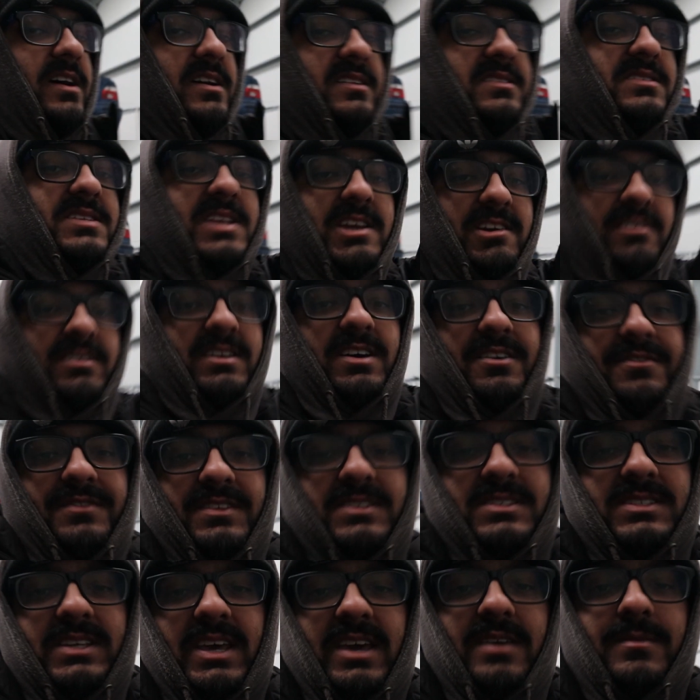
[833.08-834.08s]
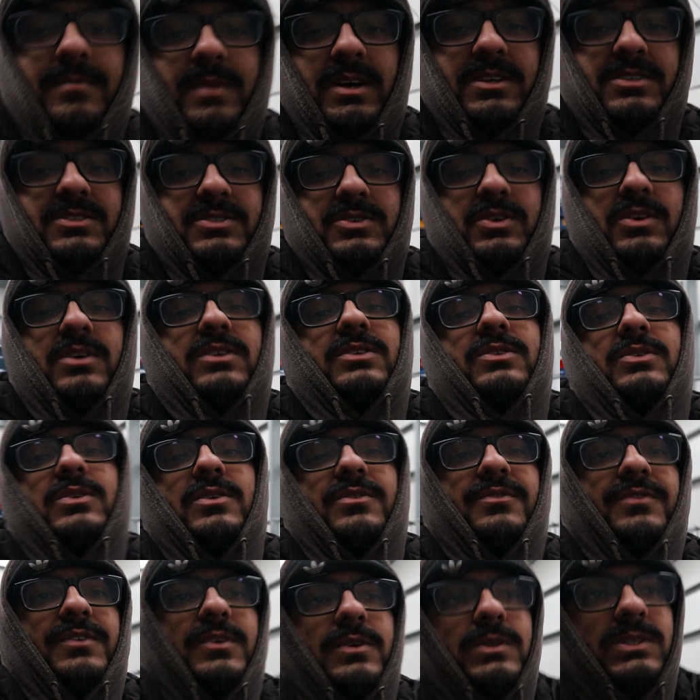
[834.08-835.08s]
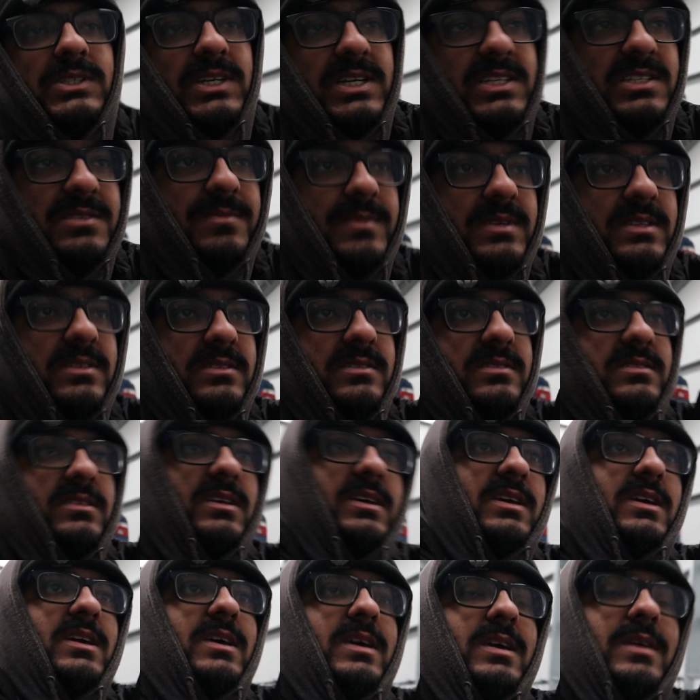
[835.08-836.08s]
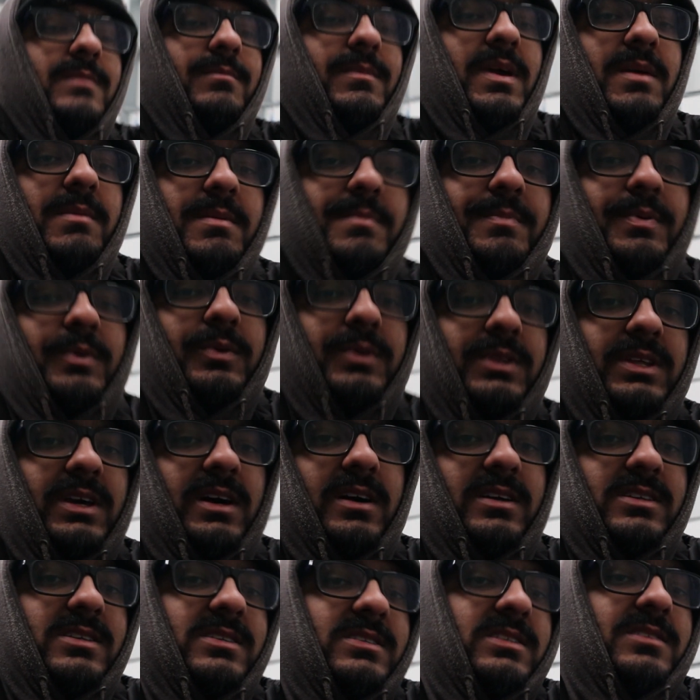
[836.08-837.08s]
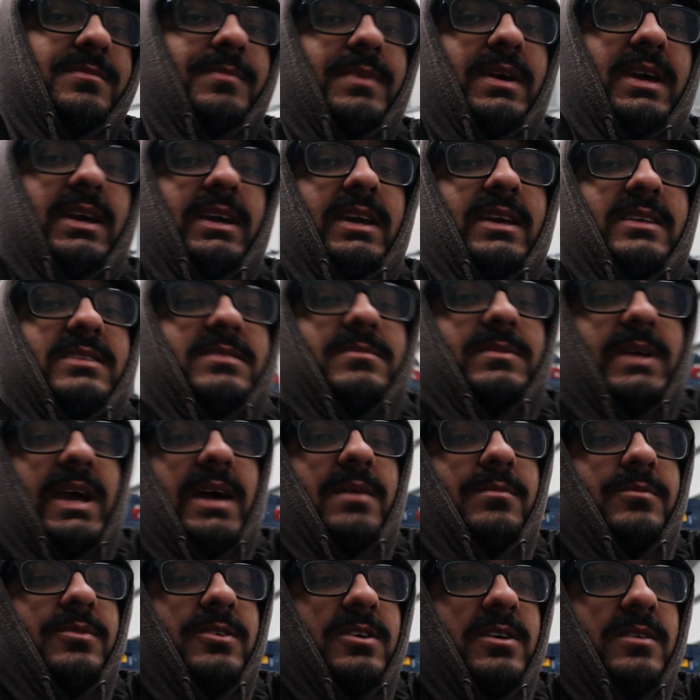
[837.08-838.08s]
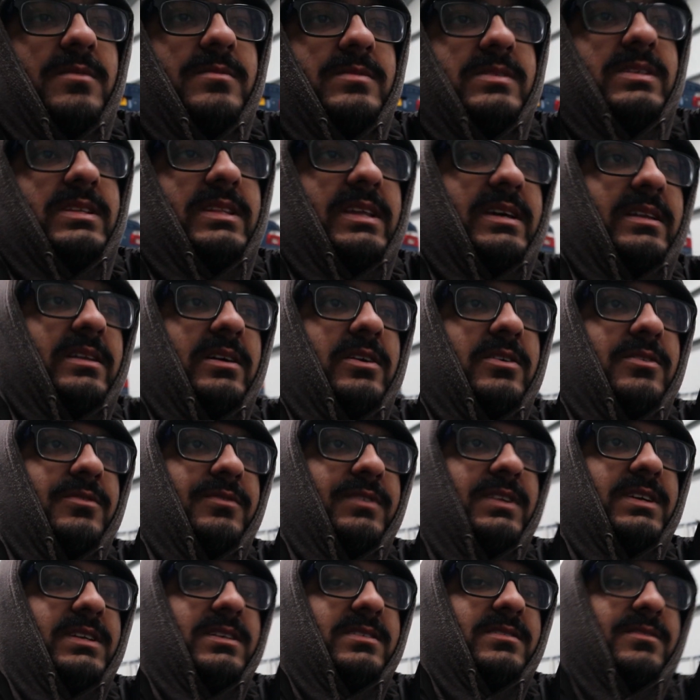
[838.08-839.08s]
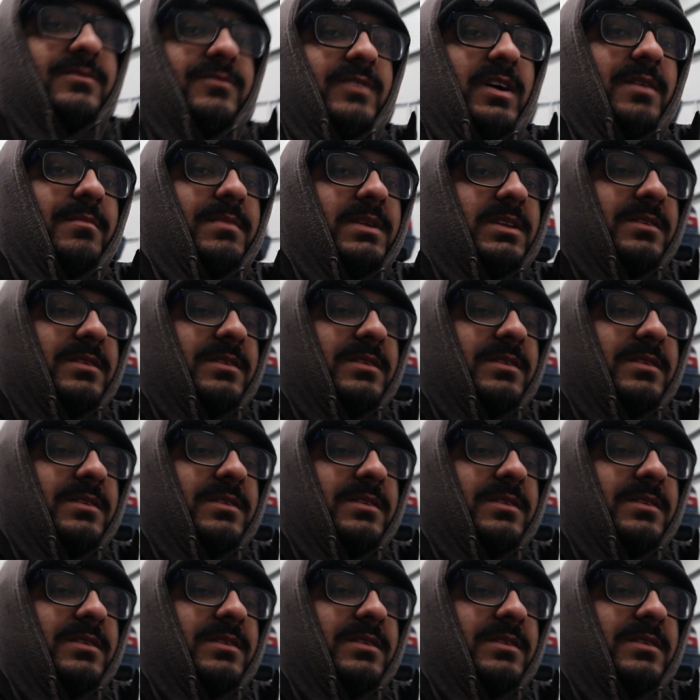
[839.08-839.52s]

height's near enough the same. I just got to do a few adjustments, maybe pull the arches a bit and get some camber arms, and then hopefully it doesn't rub